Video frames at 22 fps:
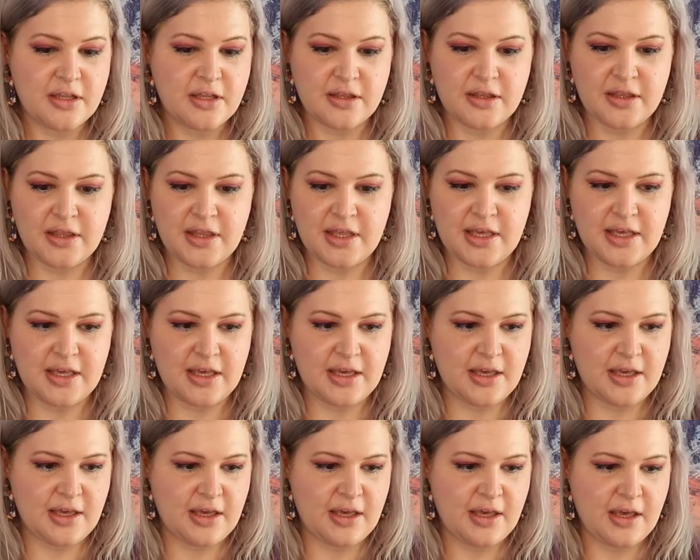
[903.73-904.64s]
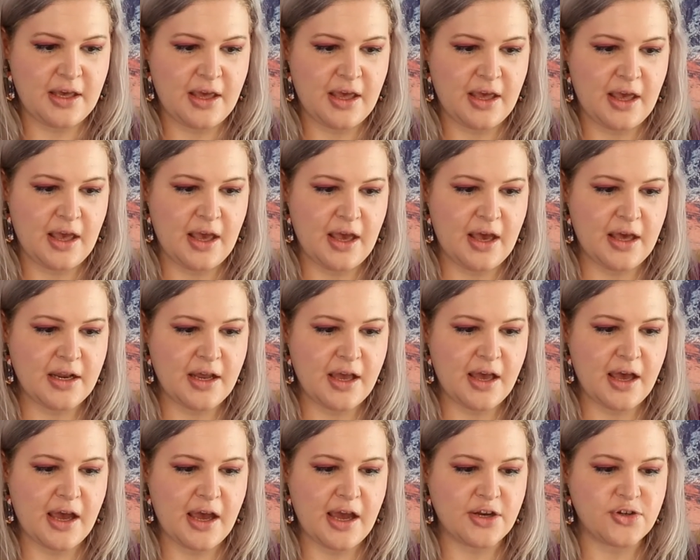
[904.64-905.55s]
The
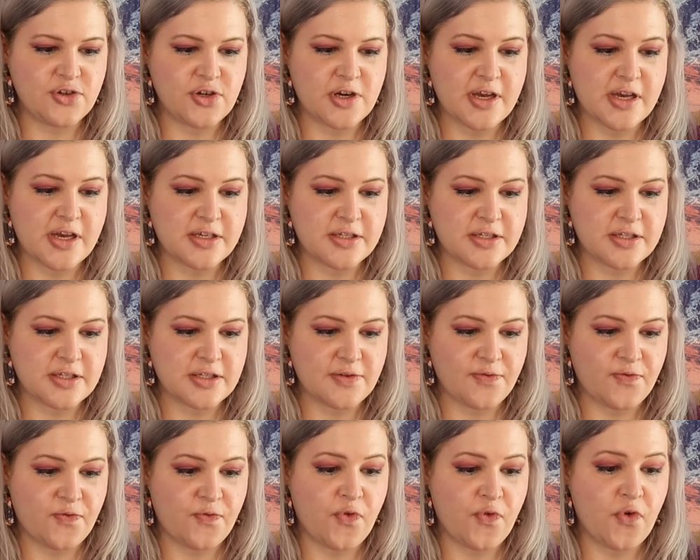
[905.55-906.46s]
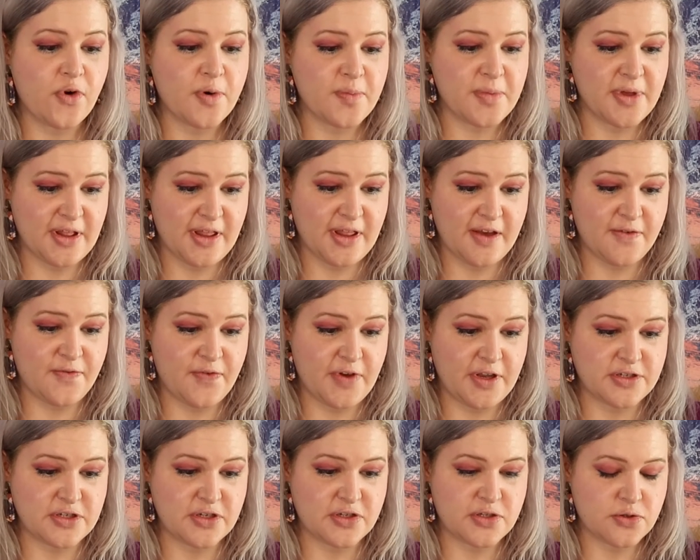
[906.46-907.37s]
anhydrous formula
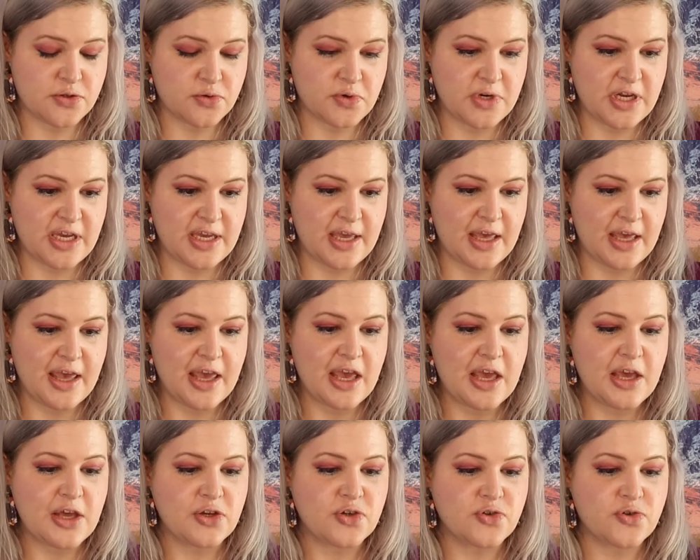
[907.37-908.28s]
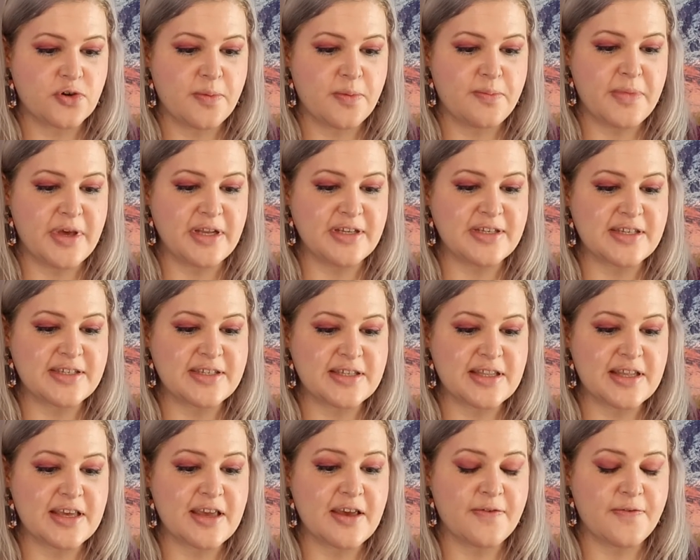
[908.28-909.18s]
features 3
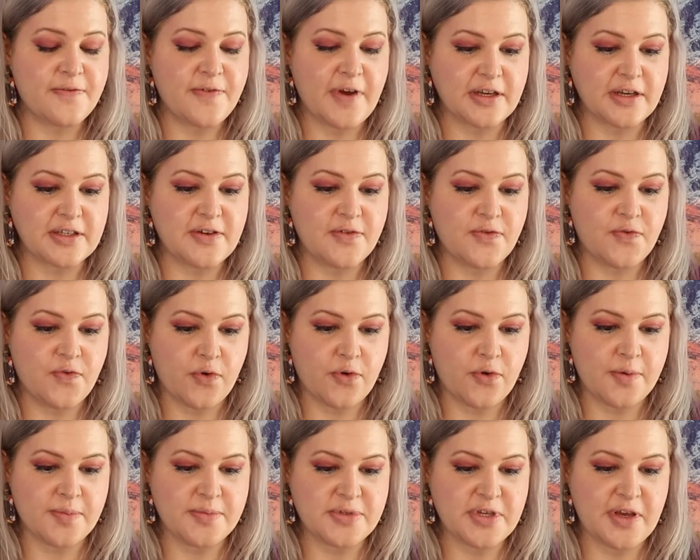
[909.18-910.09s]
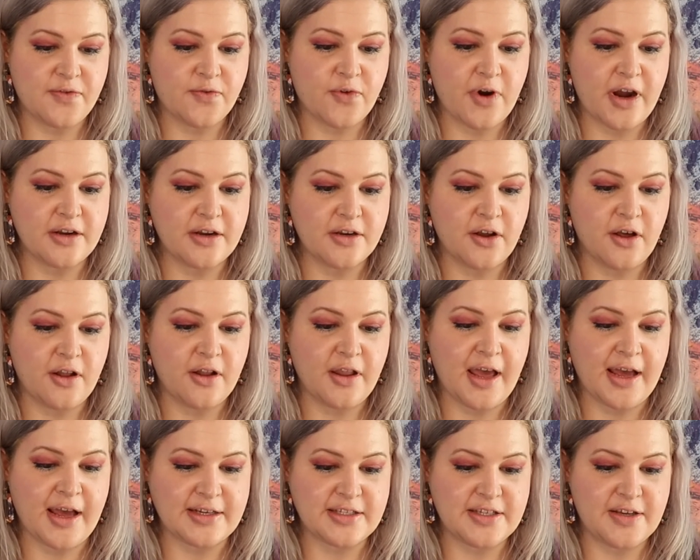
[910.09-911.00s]
tremendously effective forms of retinol
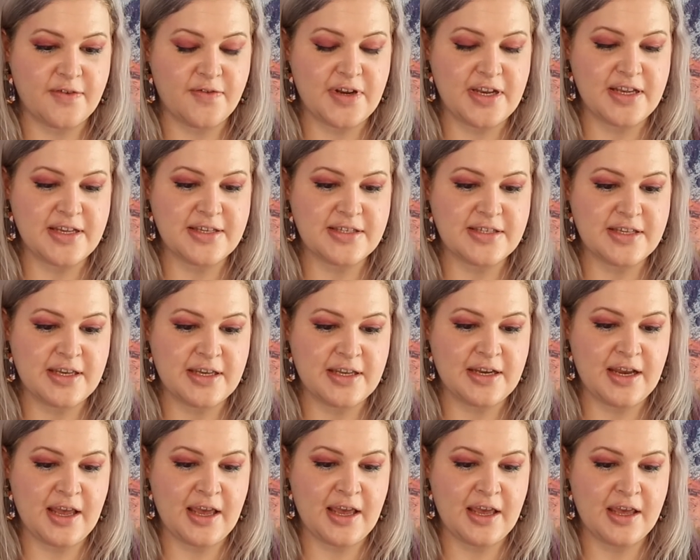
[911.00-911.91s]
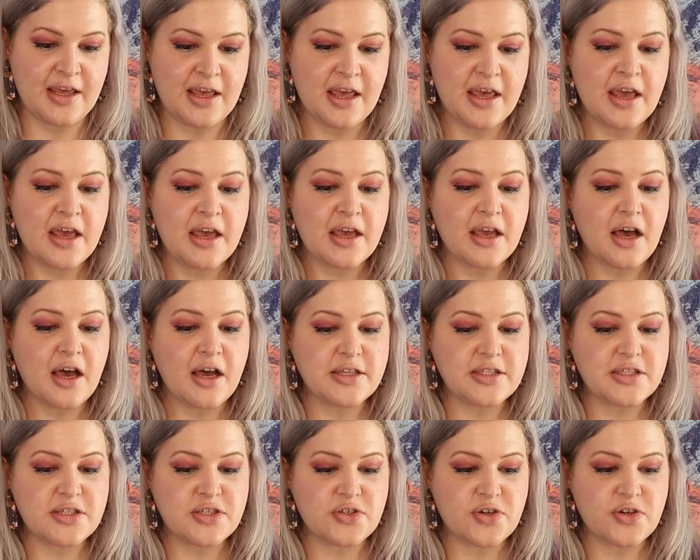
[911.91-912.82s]
activities in a
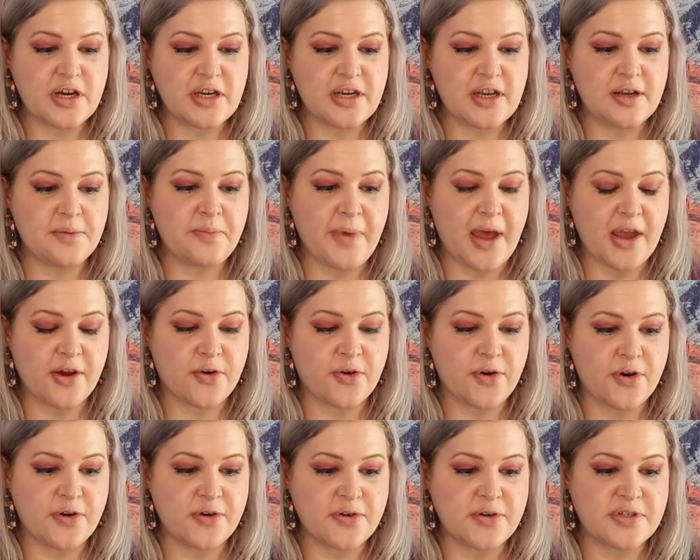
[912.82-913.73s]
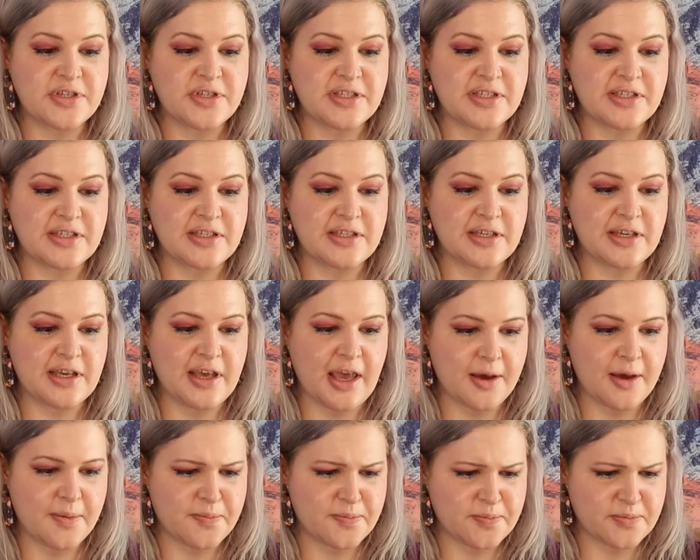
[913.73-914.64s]
concentrated
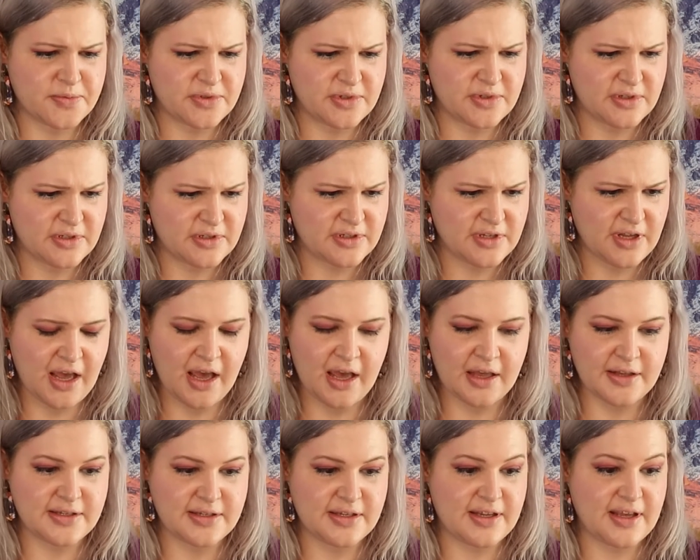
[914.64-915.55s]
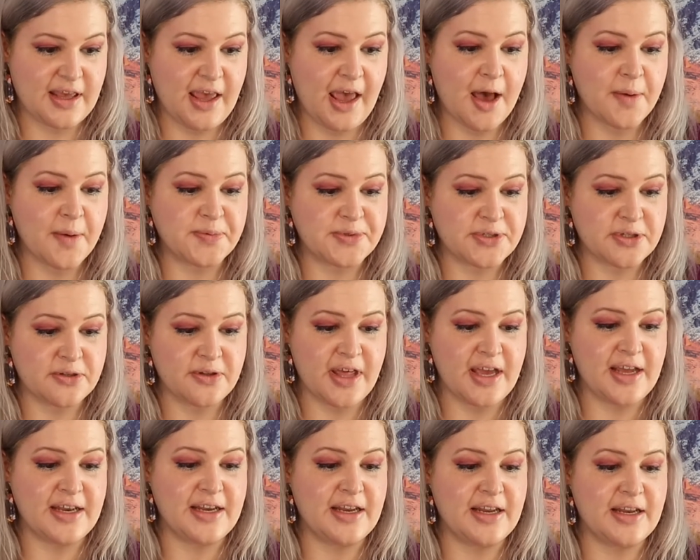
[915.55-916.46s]

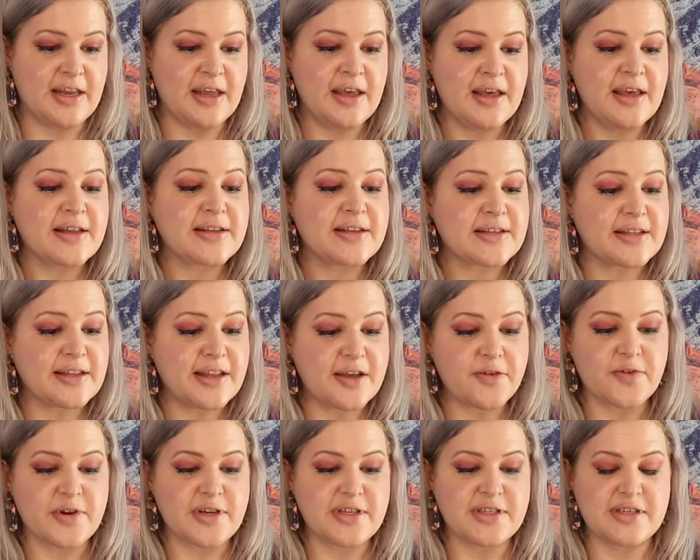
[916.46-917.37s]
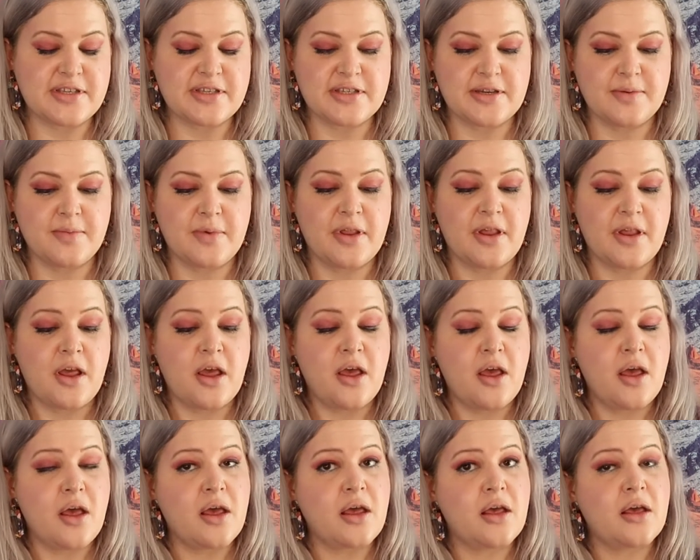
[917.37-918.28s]
microcapsulated delivery system.
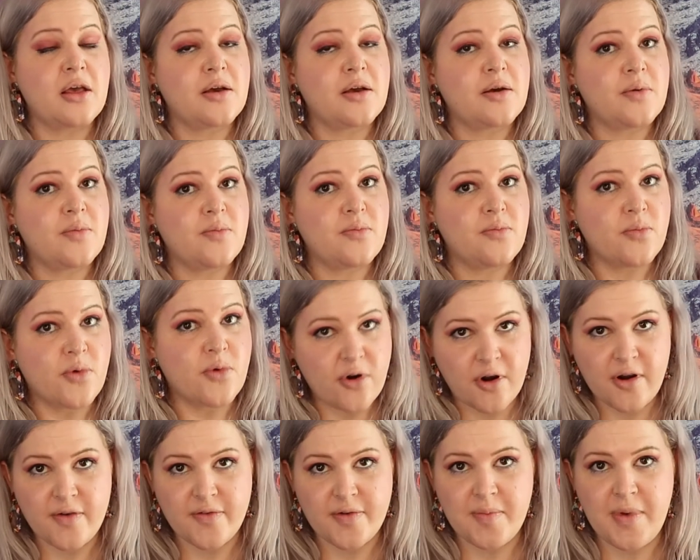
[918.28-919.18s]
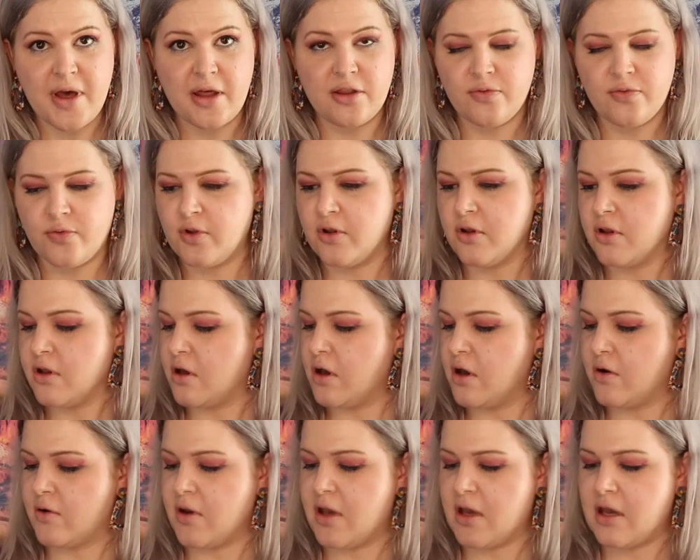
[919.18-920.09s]
More of a mouthful.
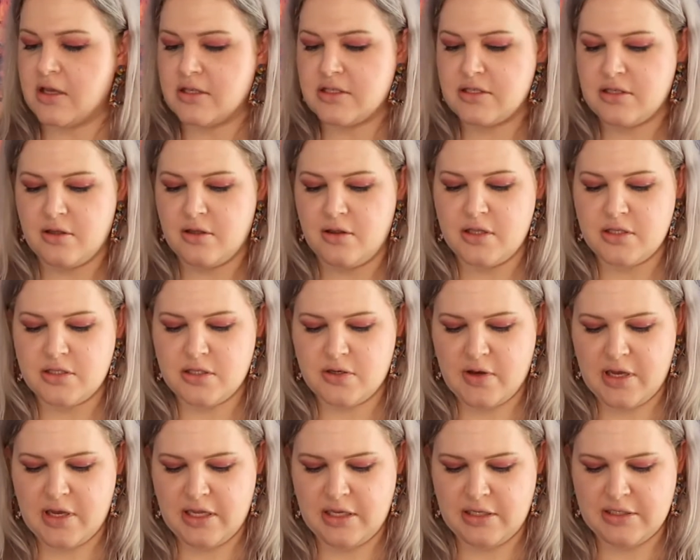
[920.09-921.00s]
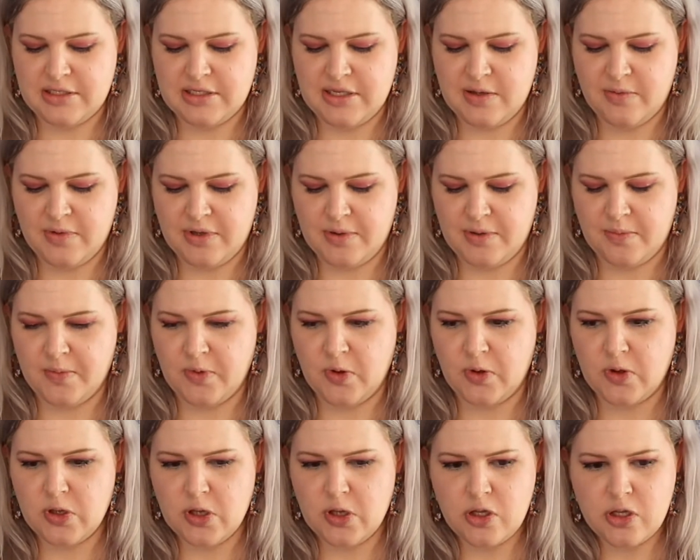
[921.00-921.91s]
Okay, so let's go ahead and see what it
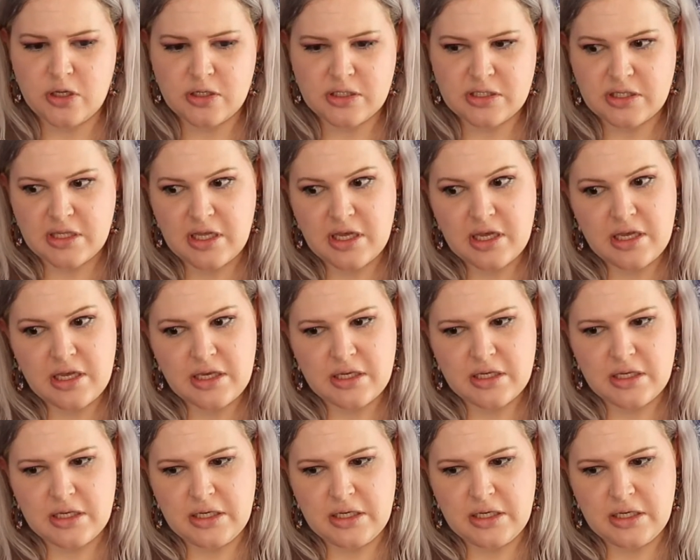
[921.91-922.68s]
looks like.